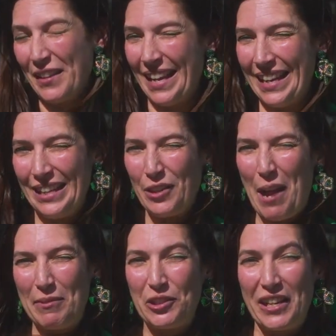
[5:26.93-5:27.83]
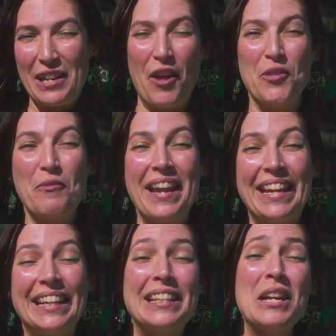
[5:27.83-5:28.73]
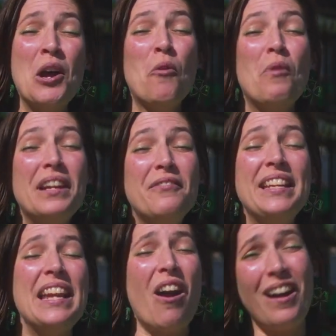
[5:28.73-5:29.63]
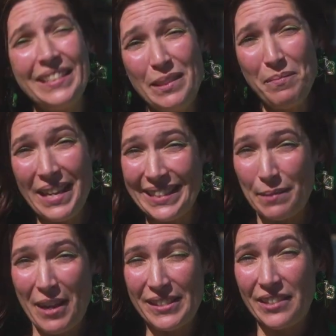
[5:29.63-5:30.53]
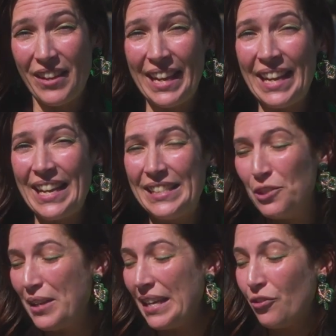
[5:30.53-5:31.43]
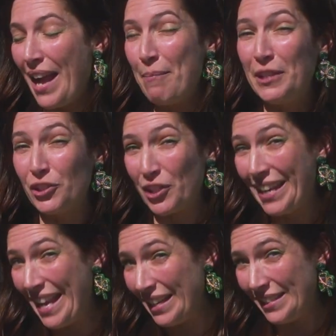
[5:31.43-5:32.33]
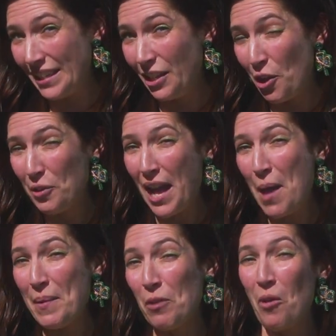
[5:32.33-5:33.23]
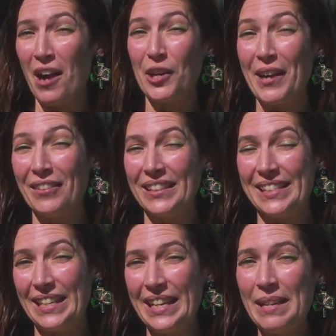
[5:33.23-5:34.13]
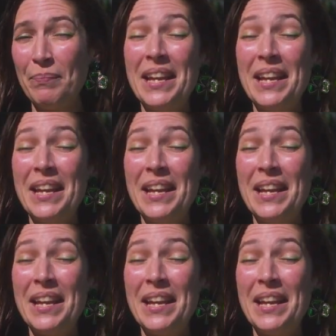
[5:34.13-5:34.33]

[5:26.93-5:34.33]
I grabbed a drink on the way here. One of the awesome things about Savannah is you can grab your drink in a to-go cup and walk around the city.